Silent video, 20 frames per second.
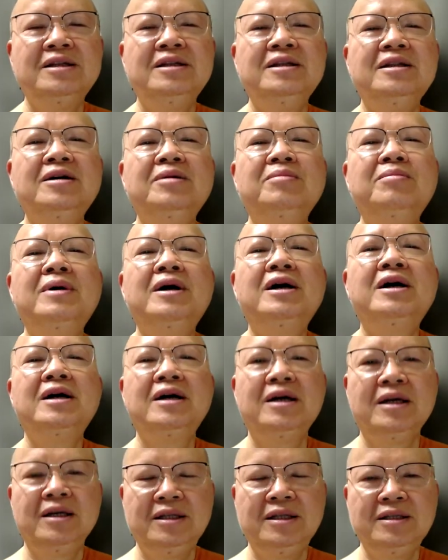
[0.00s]
the
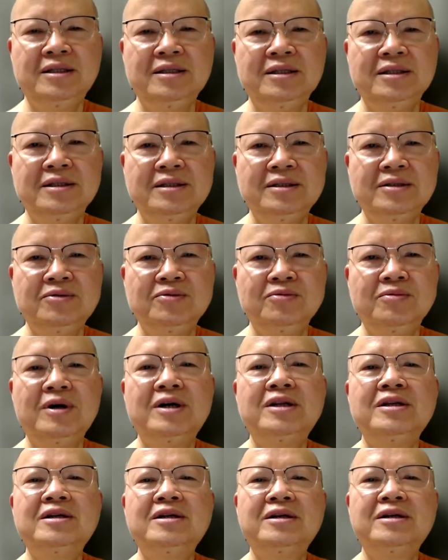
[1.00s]
mind
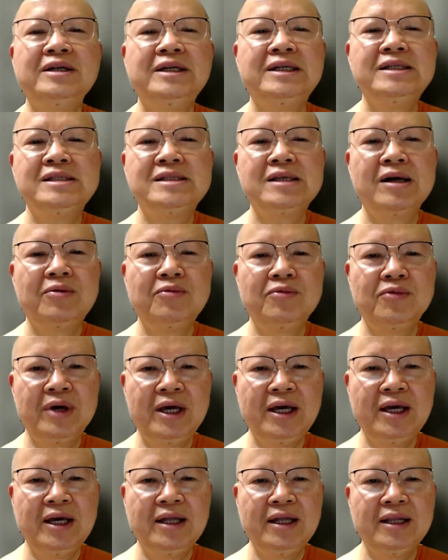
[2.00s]
wandering
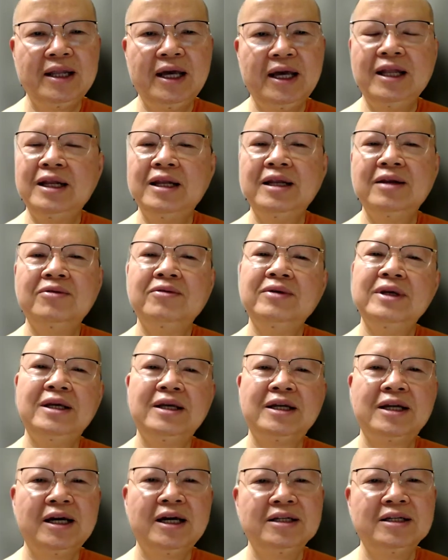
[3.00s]
somewhere, then we
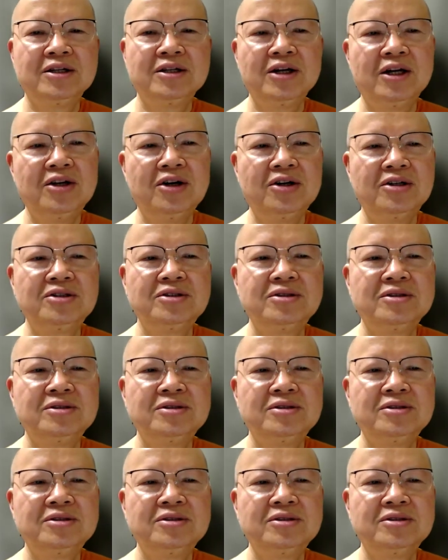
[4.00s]
can cannot